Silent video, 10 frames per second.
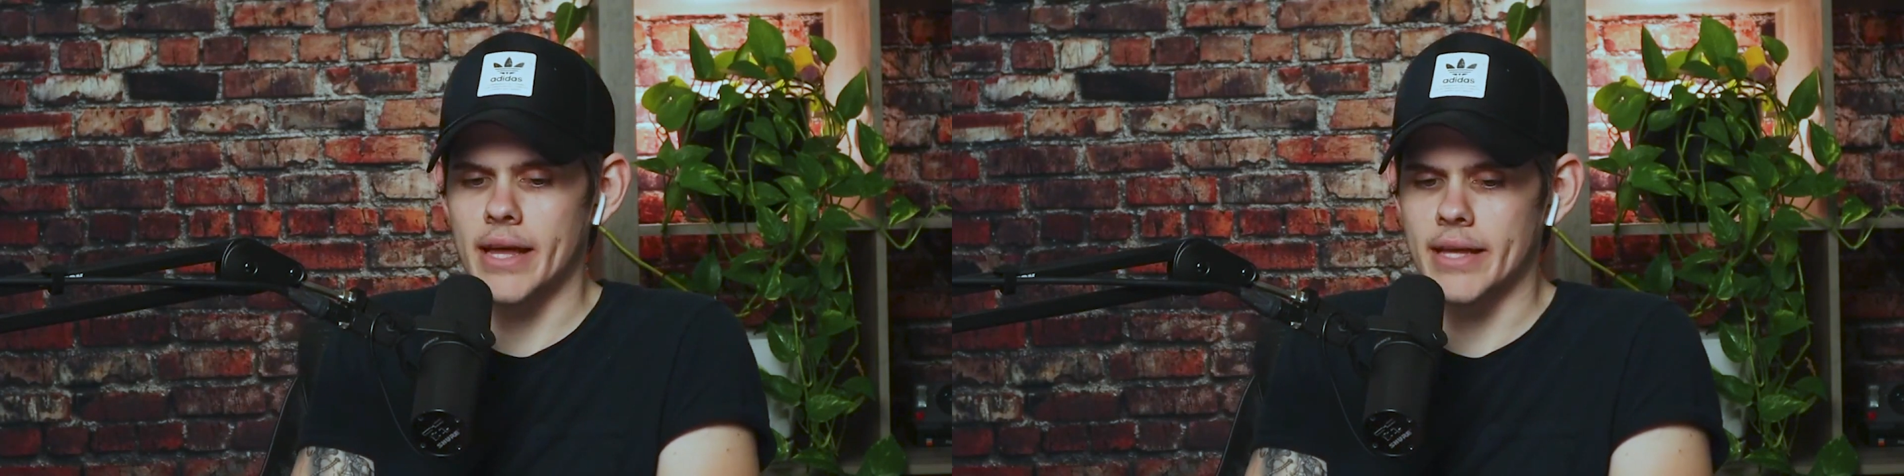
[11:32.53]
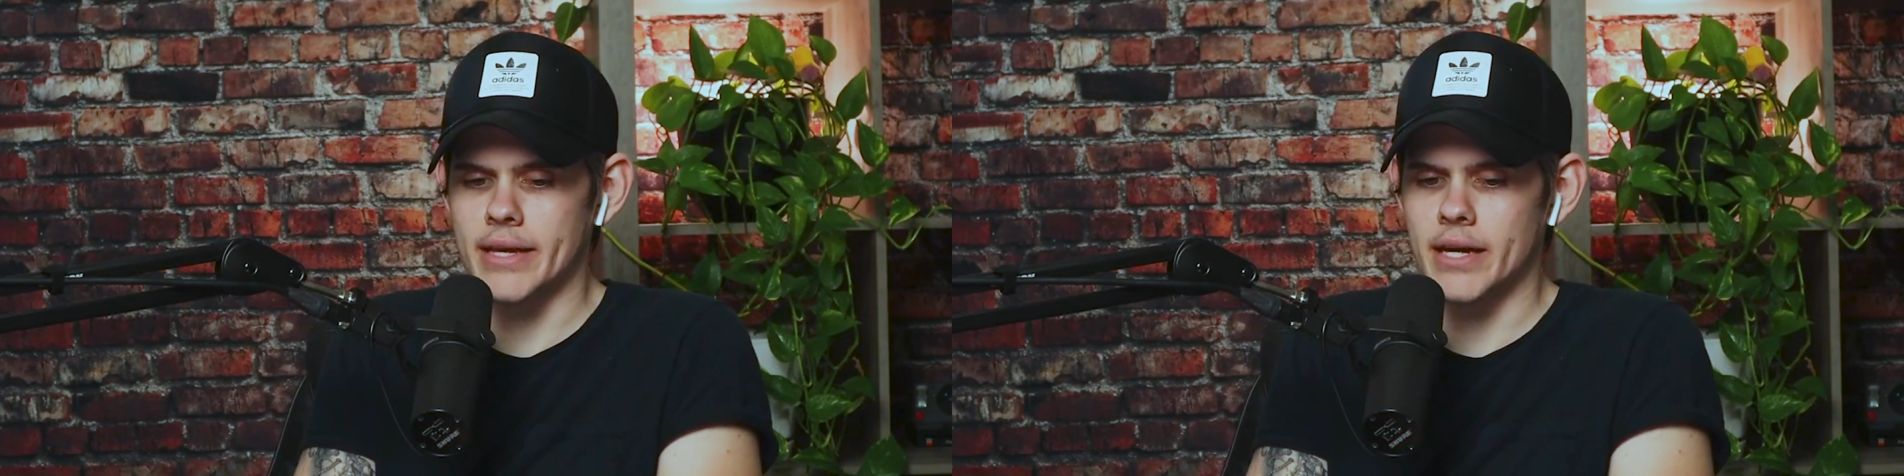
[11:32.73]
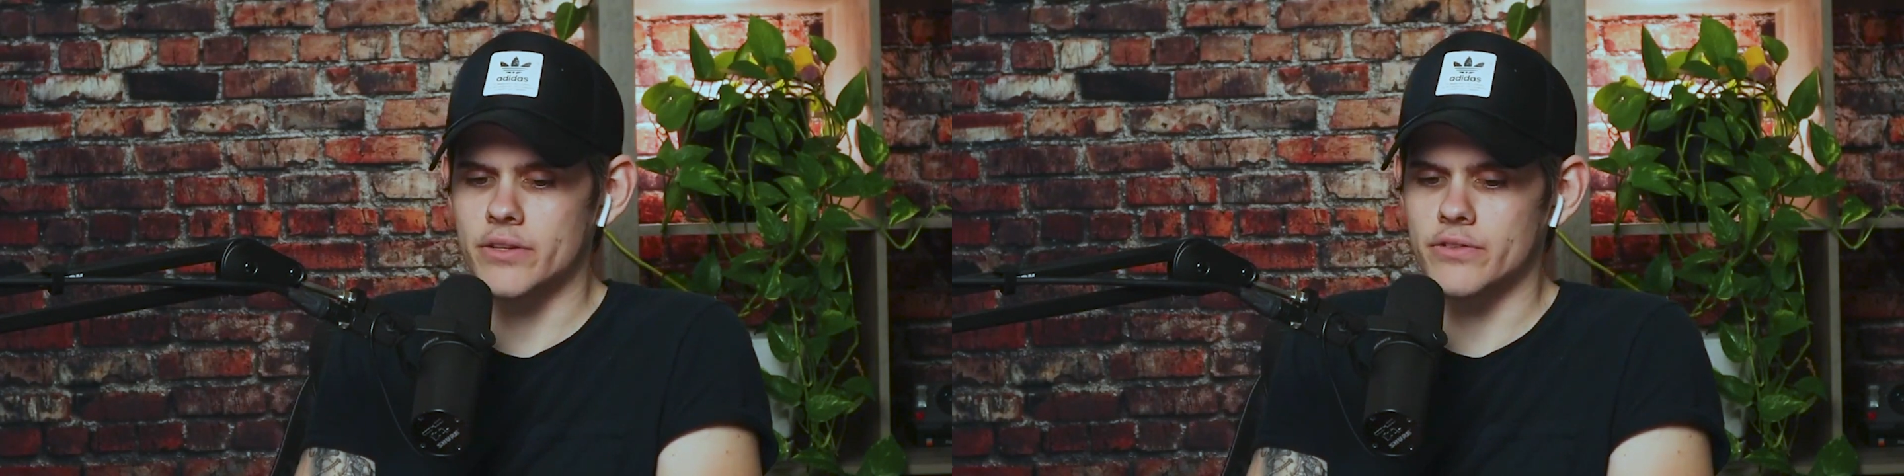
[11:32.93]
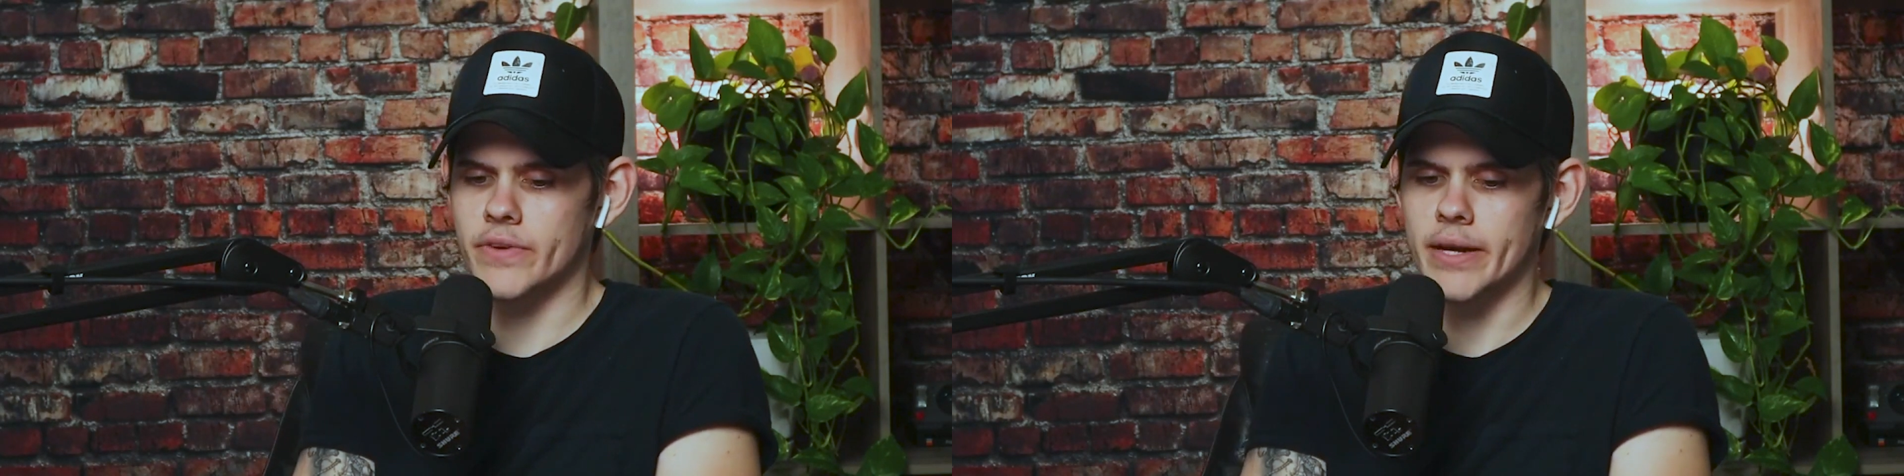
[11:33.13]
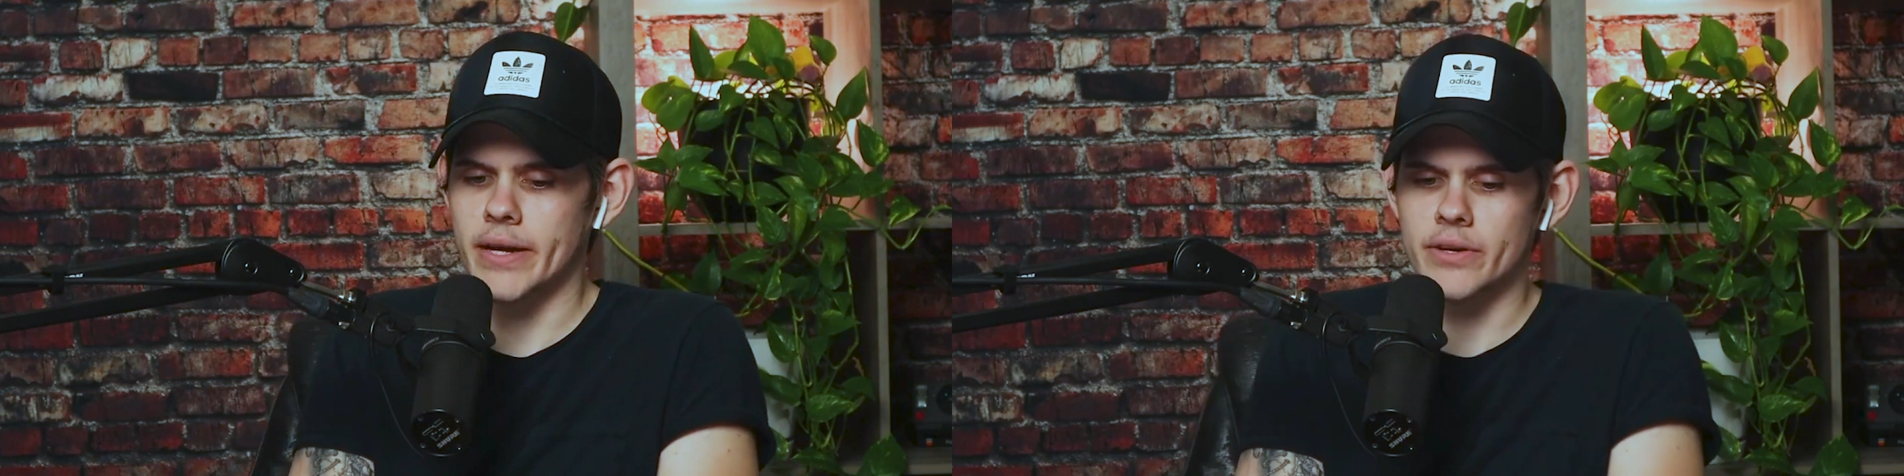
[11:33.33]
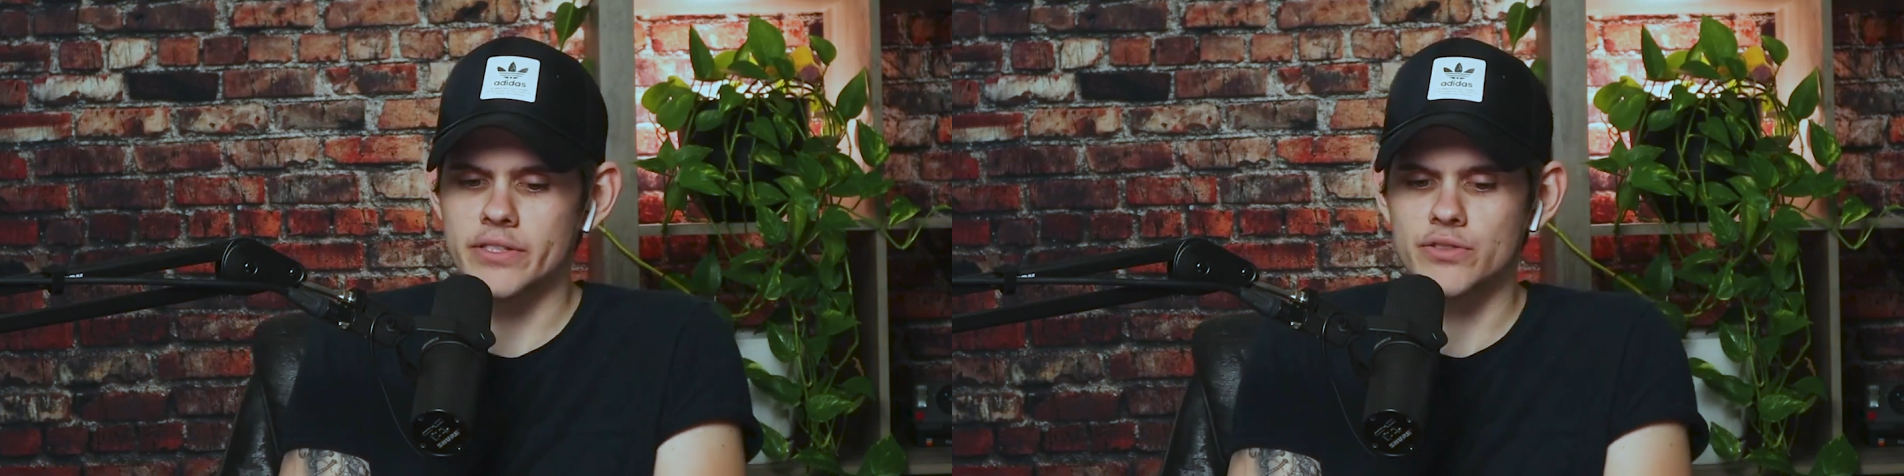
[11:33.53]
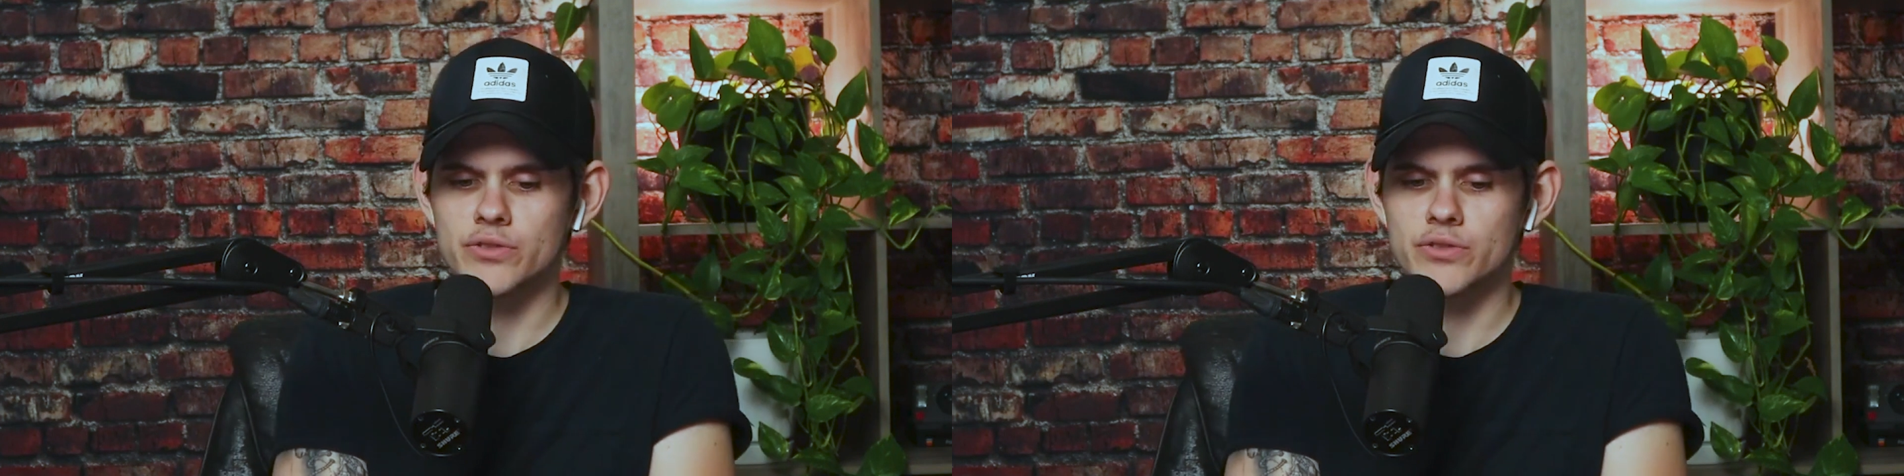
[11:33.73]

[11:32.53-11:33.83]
He got into a fight, or his